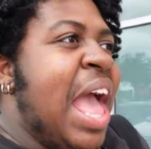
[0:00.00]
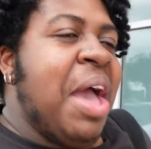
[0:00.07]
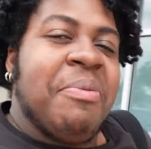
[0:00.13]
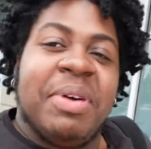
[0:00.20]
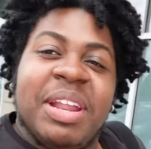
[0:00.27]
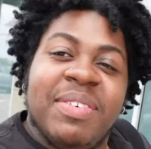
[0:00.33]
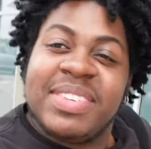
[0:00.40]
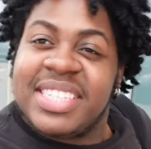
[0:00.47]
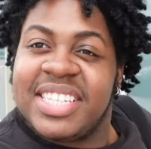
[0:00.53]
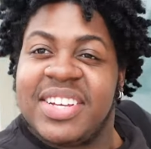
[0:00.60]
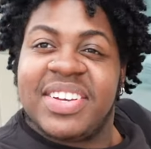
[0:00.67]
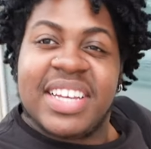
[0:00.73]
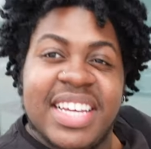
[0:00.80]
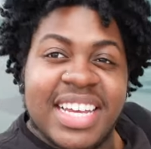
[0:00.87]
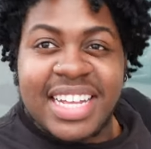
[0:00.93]
But it was
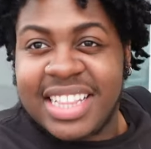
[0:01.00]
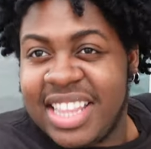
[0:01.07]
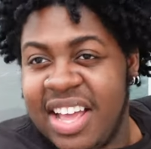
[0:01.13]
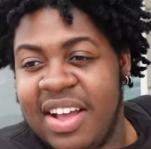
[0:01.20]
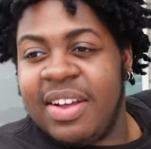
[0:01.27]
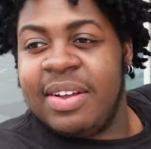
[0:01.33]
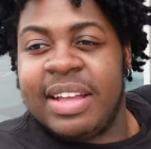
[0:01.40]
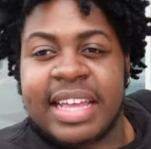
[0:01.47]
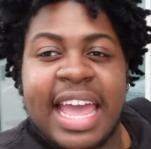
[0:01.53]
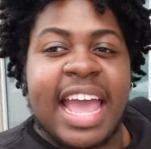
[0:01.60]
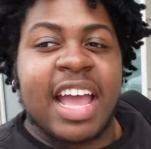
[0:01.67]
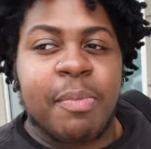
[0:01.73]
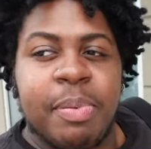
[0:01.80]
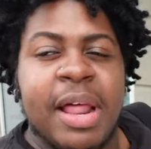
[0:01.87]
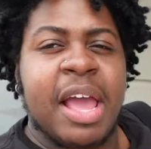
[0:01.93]
still good though.
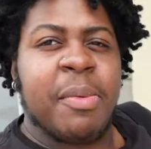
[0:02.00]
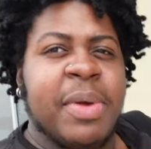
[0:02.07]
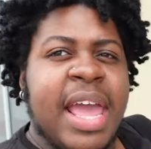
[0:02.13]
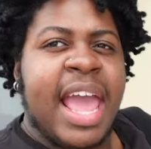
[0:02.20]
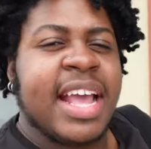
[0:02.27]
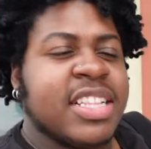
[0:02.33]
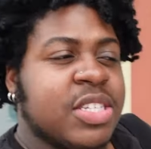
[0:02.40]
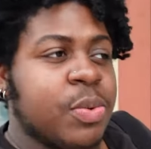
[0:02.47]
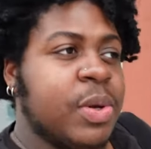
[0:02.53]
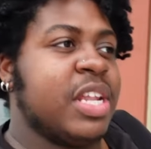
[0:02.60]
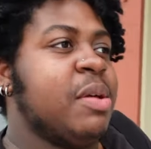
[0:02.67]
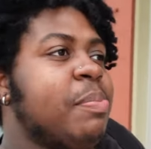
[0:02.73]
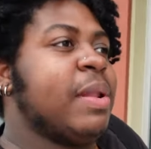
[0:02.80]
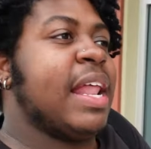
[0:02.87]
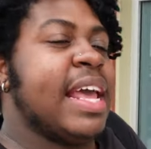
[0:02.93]
Can't complain. We ate
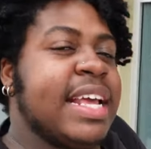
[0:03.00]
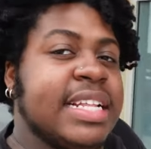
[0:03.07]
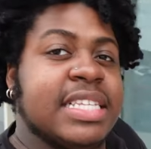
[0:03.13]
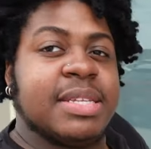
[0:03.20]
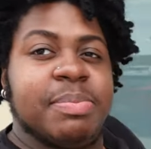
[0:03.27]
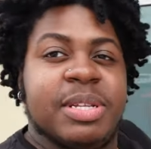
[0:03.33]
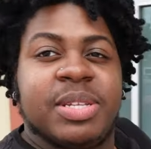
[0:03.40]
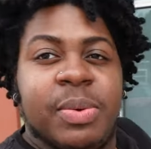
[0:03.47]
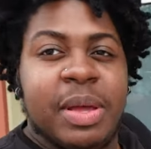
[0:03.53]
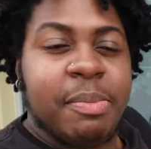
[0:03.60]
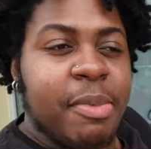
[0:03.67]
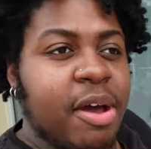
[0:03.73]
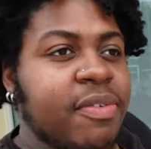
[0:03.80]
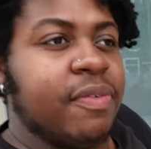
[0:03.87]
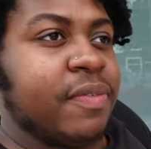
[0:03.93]
20 plates between
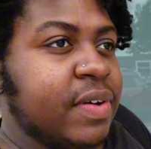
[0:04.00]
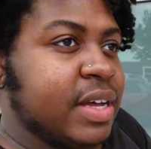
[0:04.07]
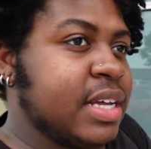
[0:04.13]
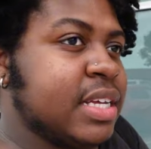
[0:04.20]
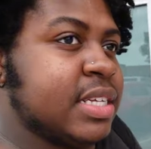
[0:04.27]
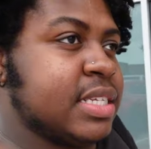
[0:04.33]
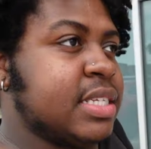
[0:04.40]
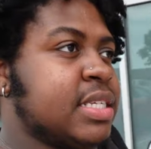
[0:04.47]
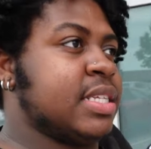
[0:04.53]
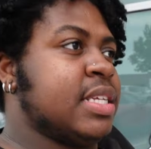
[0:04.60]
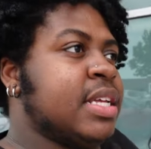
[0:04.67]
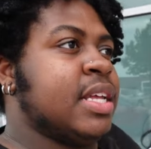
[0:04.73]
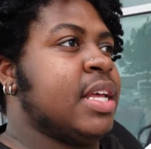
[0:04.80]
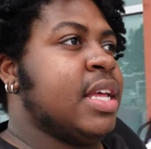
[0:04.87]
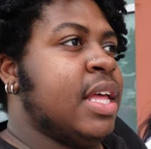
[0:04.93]
both of us.
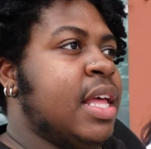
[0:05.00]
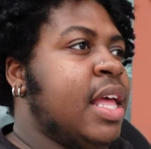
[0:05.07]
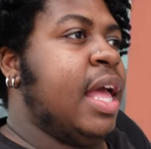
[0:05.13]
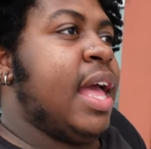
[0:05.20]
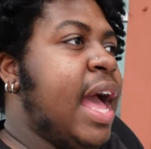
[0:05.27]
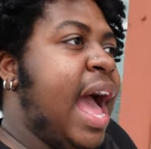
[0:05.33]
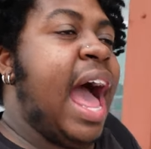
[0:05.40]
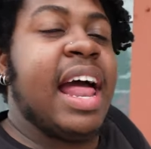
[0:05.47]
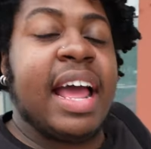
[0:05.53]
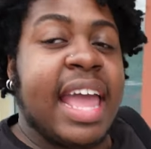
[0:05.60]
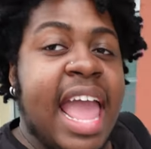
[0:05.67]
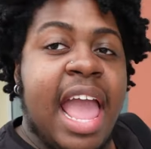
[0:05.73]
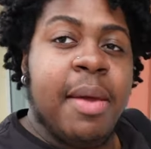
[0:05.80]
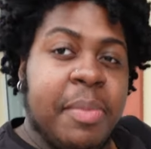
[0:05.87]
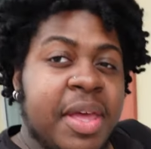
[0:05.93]
I
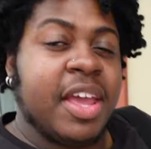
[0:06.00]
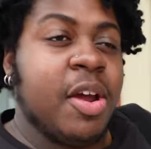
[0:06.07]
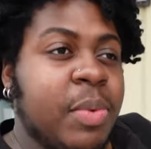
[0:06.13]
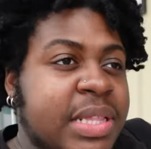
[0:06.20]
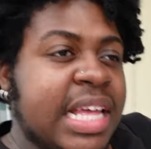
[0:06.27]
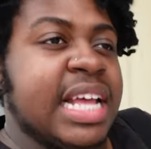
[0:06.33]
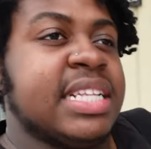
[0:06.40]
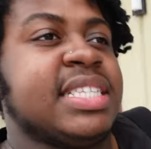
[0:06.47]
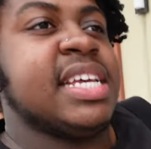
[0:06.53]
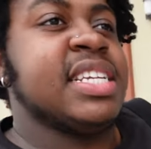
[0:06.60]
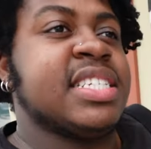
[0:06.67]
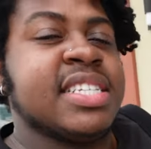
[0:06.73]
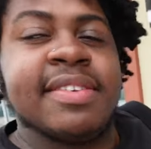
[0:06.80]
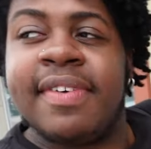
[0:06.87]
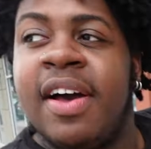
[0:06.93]
came in here with the
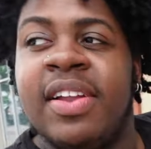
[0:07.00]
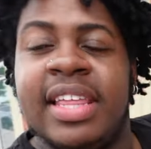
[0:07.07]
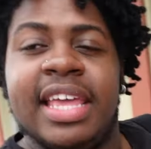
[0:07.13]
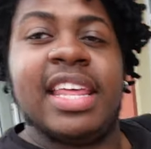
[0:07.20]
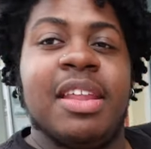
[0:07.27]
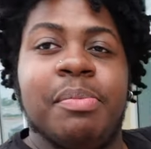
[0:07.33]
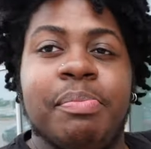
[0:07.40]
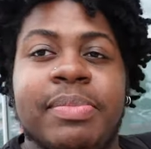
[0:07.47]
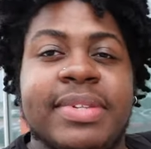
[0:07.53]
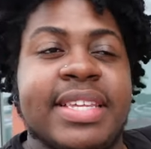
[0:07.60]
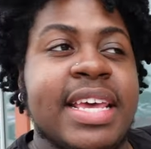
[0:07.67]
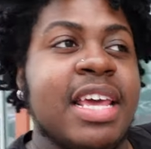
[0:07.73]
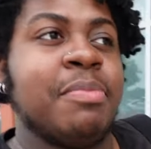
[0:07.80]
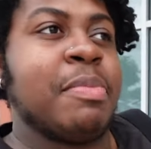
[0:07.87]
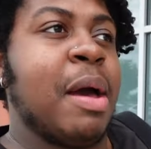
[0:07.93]
intentions of only eating
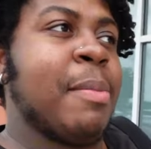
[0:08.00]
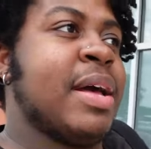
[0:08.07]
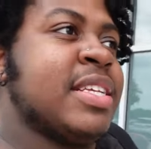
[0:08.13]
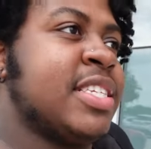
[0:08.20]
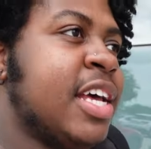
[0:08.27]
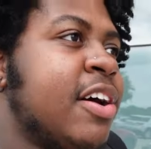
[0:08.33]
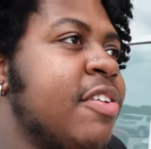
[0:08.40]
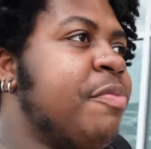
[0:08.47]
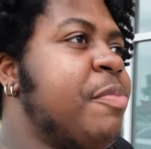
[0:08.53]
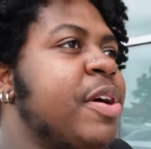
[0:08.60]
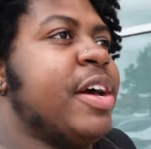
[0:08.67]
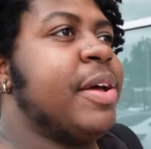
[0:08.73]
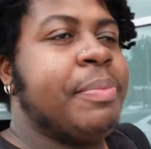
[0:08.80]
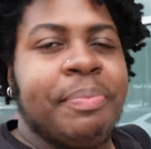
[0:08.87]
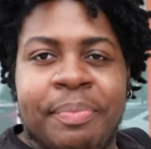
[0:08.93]
10 by myself,
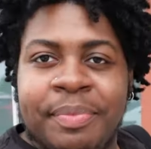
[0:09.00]
but.